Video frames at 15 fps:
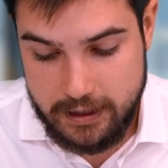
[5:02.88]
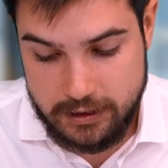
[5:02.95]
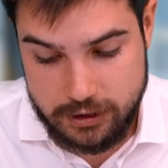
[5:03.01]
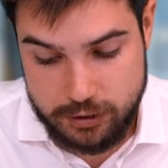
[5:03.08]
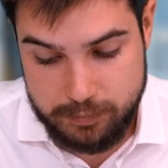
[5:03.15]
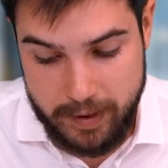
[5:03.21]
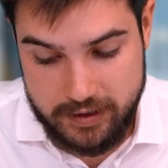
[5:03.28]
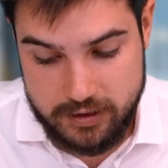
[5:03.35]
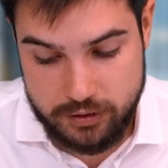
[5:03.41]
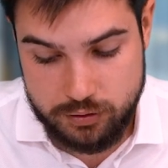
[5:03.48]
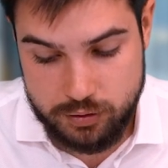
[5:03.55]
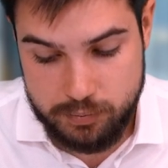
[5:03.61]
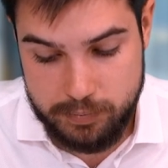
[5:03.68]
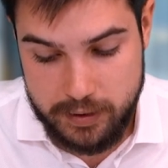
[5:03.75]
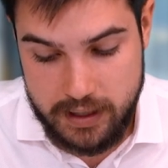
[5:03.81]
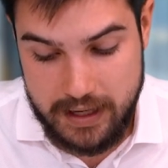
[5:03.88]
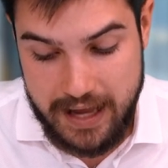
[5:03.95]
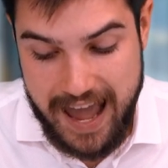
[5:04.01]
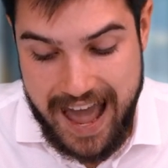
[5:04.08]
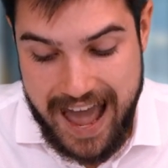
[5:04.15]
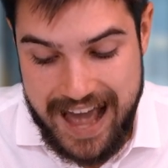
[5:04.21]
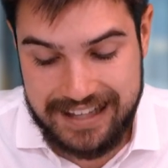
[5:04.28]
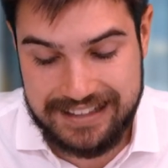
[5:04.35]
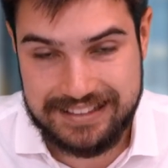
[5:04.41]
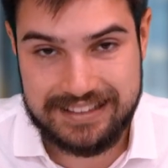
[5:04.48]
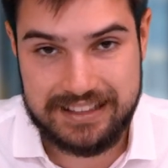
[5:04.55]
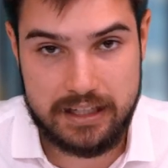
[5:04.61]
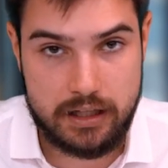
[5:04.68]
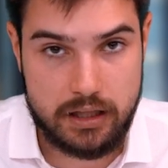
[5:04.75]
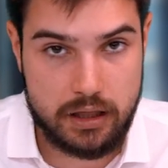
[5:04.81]
expected to be
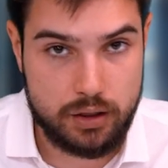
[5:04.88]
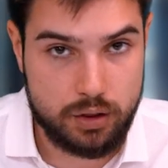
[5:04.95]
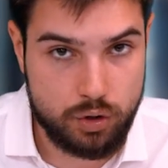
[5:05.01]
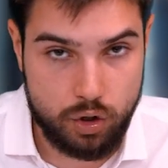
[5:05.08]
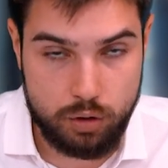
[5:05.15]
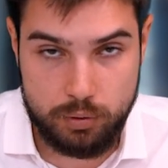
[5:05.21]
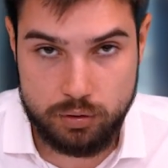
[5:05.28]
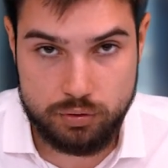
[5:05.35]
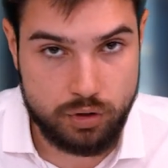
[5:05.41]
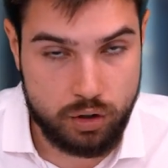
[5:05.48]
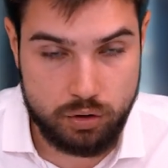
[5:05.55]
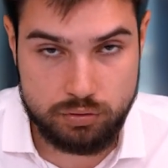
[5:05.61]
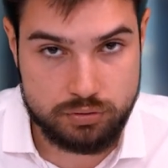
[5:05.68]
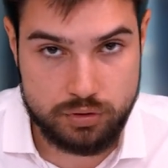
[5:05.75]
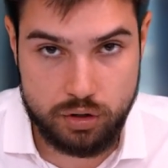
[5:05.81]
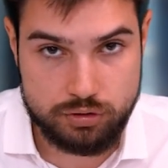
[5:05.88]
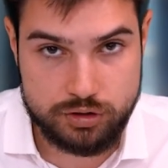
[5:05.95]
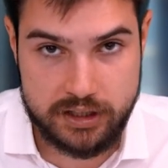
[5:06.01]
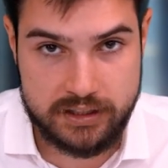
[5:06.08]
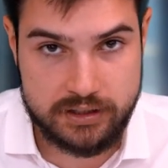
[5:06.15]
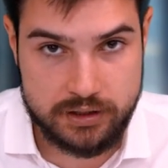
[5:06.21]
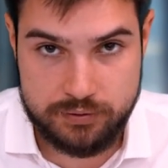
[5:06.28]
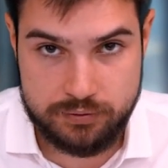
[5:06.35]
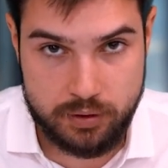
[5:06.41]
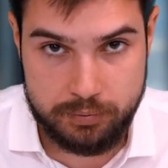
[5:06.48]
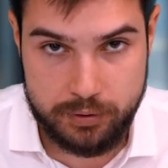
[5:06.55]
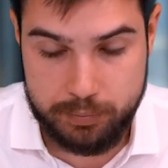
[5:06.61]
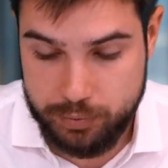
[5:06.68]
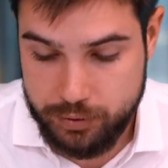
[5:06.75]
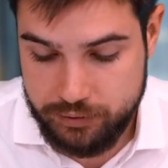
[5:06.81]
as normal, no changes
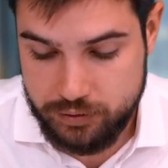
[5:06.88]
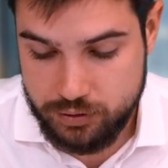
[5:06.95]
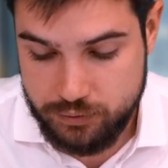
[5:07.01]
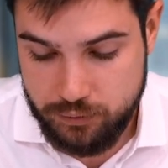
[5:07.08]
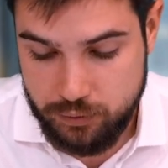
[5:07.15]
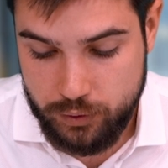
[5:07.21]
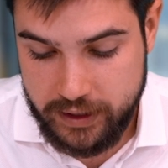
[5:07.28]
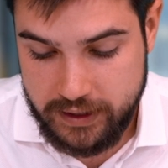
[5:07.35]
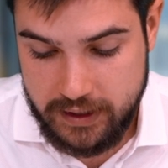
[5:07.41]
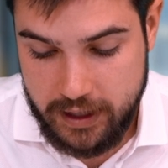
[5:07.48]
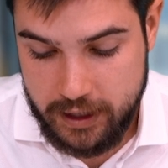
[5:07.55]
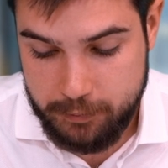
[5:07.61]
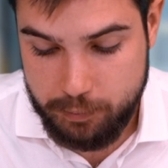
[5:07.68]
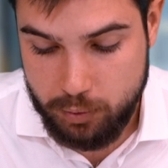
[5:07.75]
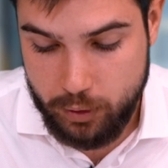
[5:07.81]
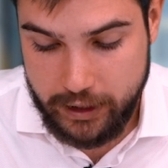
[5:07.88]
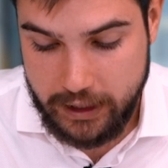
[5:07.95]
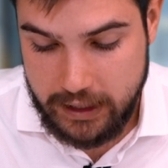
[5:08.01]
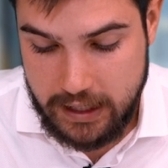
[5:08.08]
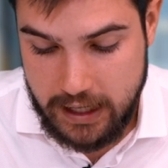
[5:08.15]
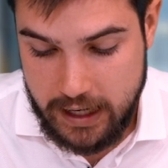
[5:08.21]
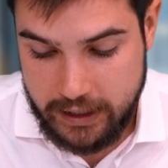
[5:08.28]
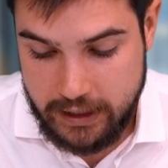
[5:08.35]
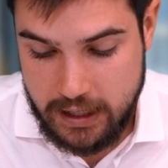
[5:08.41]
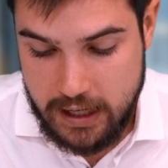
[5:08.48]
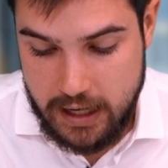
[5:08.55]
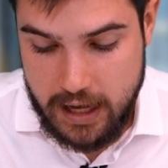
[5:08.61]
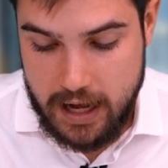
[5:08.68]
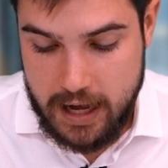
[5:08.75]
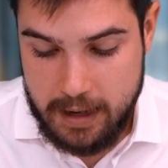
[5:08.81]
from the previous 49.9,
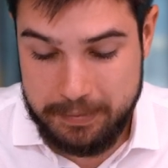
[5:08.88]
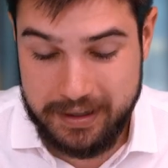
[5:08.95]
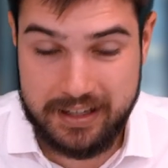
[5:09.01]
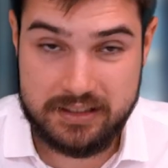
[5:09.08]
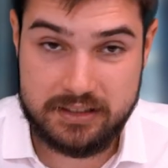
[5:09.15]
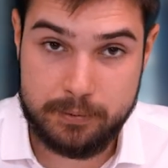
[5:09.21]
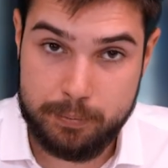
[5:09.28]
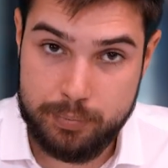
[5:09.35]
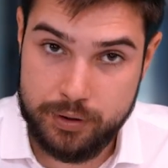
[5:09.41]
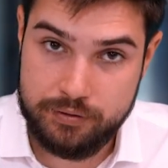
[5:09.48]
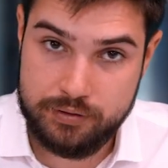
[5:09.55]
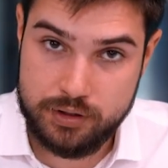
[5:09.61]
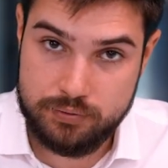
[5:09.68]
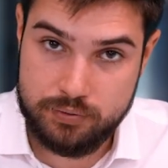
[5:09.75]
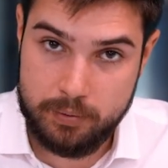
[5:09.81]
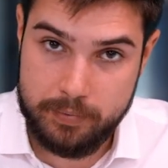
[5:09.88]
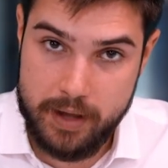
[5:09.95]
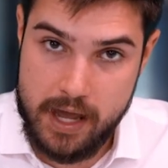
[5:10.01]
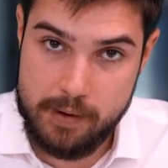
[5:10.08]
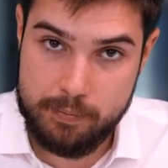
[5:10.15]
because the previous from